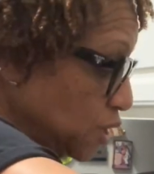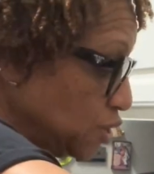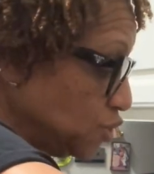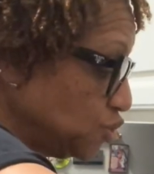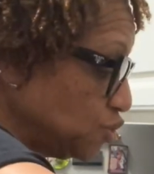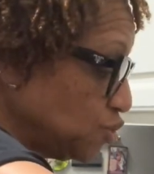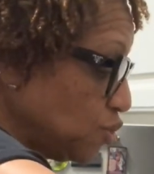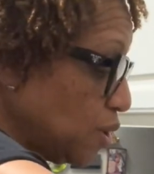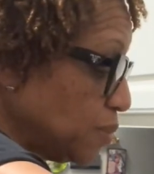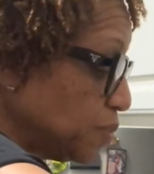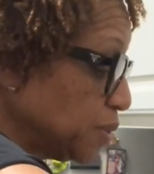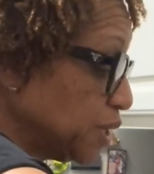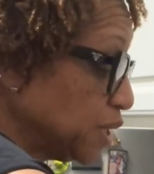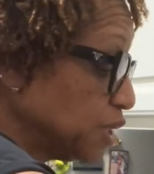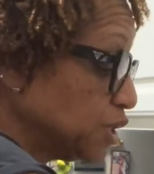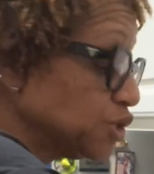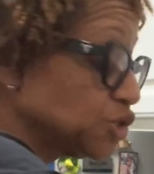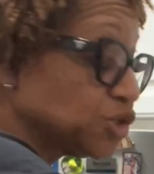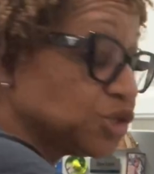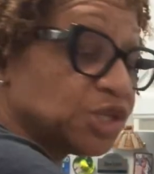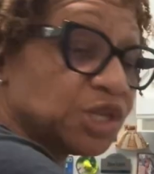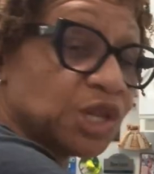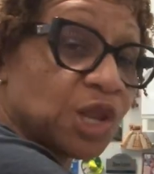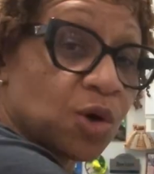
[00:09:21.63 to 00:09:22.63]
So I'm going to
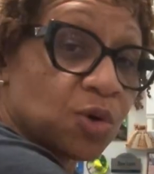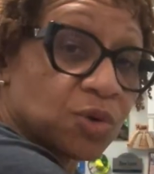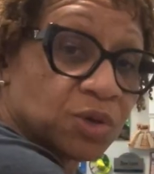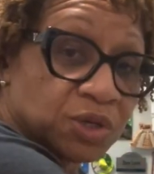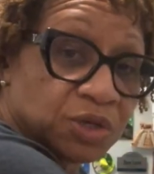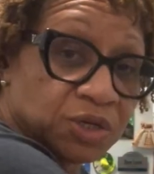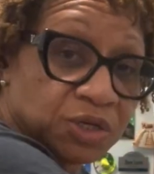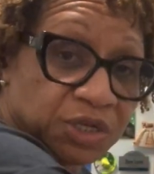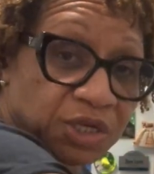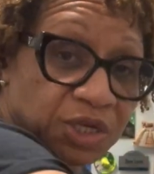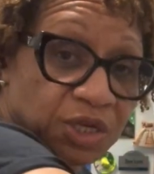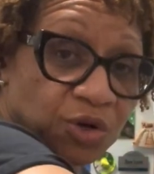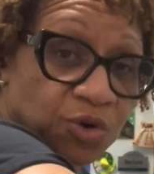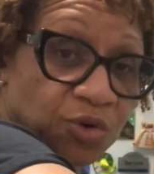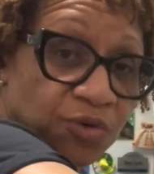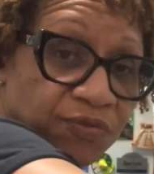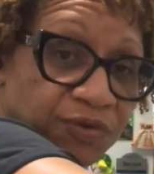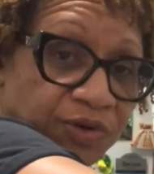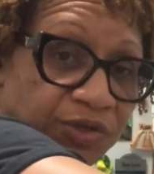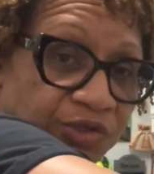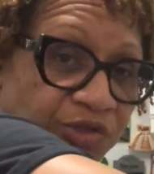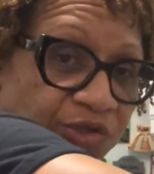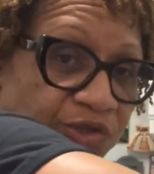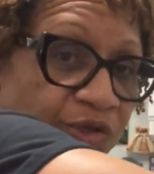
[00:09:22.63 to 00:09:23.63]
slow cook it
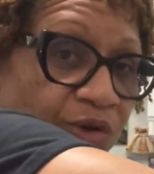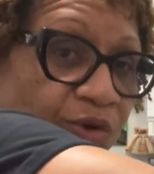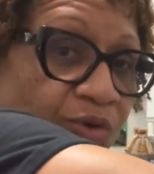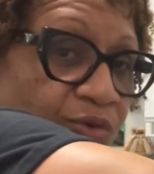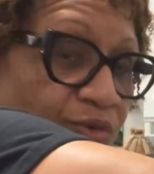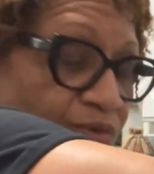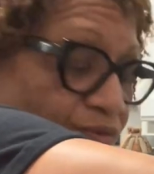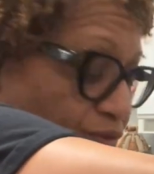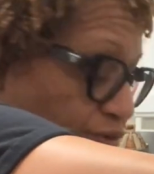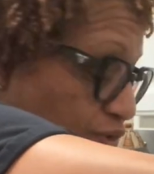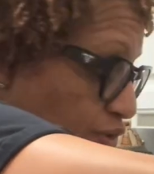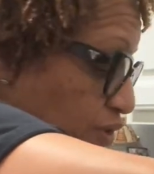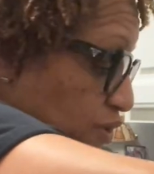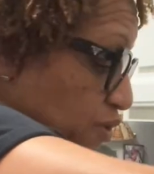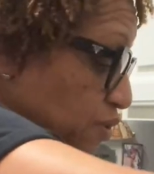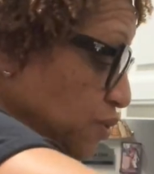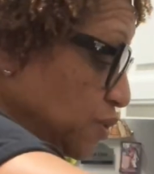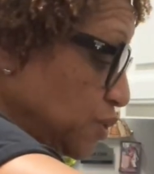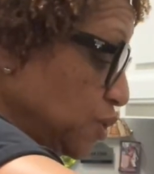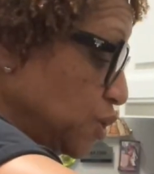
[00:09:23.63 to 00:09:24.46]
over the stoves.